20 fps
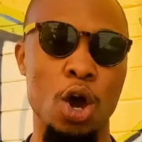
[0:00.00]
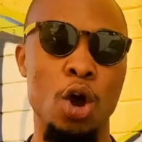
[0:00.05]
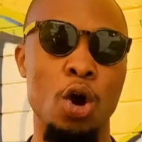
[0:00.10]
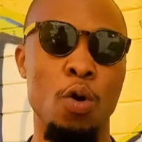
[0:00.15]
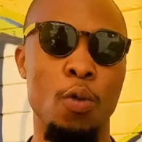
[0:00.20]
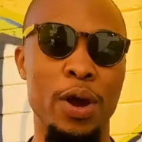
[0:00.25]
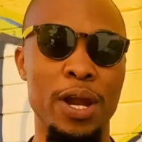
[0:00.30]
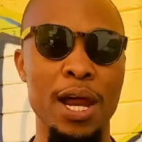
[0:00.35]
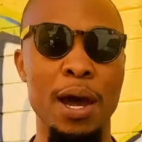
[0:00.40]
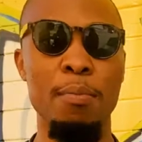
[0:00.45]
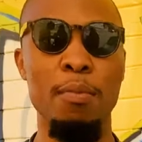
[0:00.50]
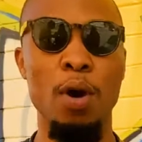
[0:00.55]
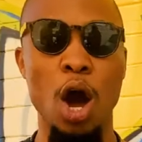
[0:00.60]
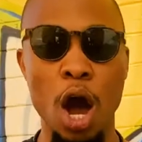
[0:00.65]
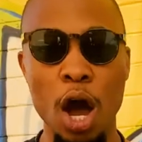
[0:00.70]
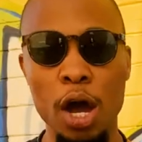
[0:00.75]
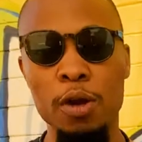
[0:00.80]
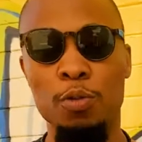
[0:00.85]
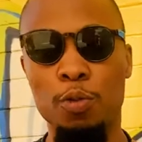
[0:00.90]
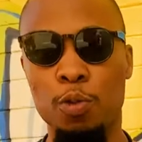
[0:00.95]
when I'm
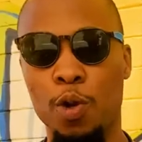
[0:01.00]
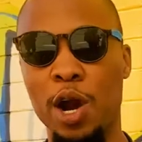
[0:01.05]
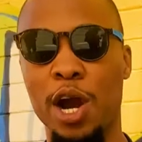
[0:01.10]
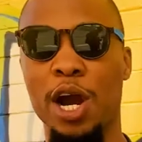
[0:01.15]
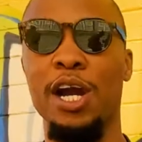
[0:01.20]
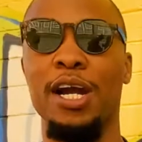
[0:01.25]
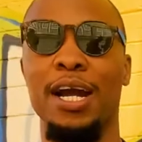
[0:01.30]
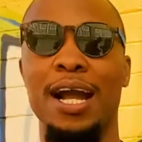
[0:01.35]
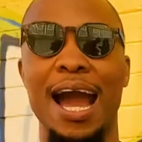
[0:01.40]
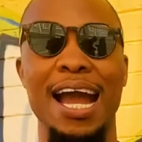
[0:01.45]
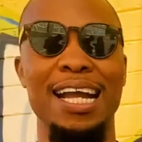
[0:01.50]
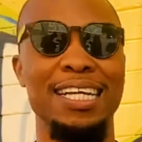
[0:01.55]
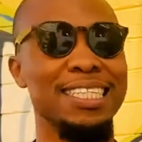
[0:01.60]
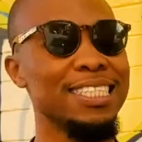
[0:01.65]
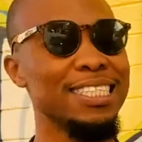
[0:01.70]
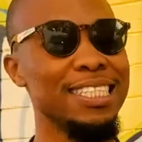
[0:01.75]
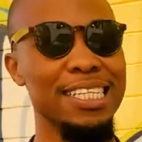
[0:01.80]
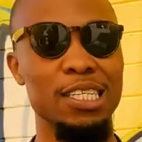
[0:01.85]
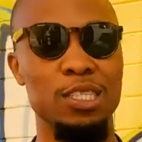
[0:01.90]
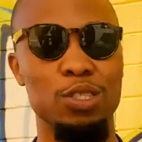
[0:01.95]
on work, I
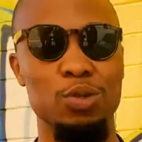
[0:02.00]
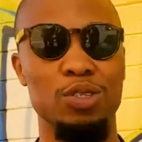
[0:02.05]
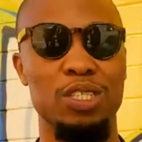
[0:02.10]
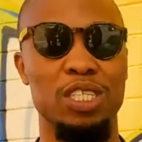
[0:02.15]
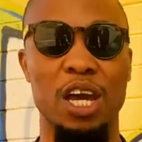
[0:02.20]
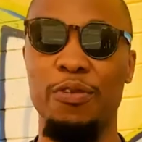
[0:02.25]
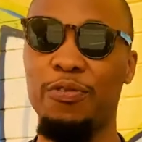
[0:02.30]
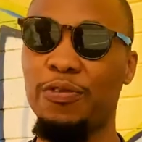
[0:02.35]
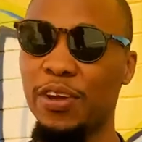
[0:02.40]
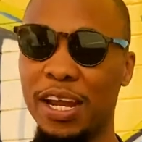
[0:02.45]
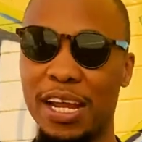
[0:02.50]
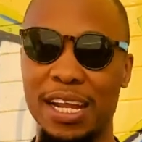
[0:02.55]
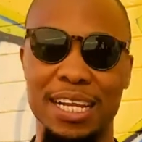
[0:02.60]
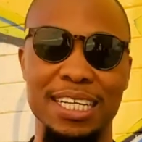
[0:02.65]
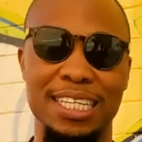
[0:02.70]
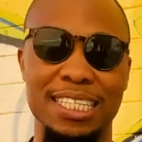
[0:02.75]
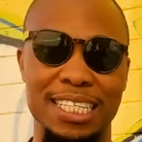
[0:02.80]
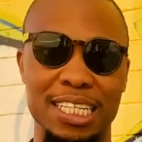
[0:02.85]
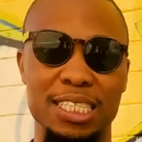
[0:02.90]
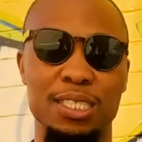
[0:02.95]
just need to definitely
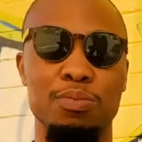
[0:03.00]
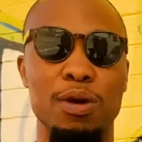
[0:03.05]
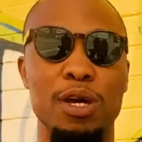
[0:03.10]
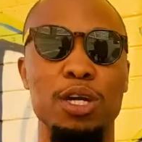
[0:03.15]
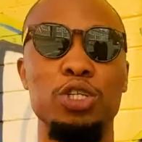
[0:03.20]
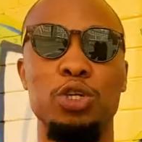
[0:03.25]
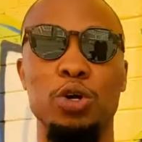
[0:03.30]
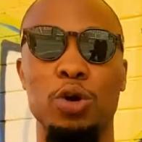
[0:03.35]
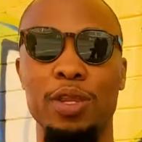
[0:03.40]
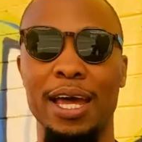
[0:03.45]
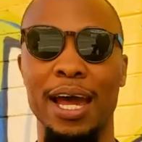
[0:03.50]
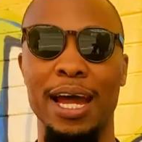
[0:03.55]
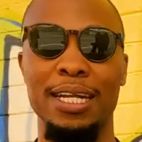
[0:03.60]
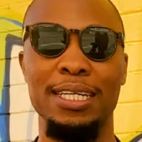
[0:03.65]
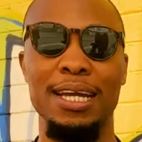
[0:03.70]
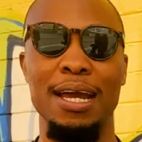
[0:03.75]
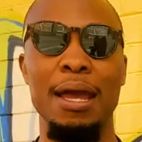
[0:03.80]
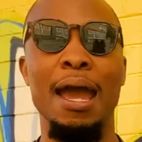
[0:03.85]
just make sure that